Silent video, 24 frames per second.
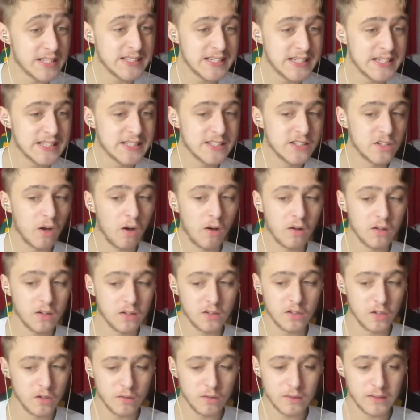season?
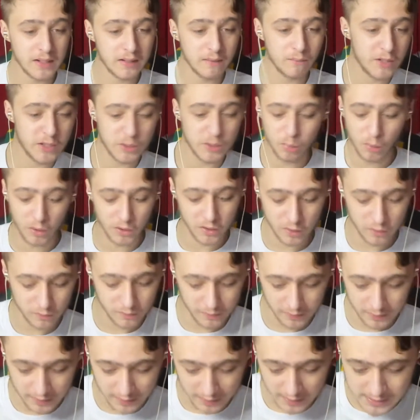Which one do you
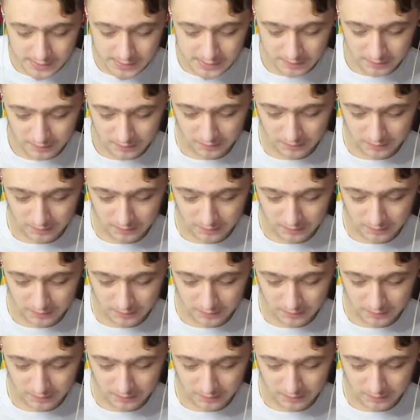think it is?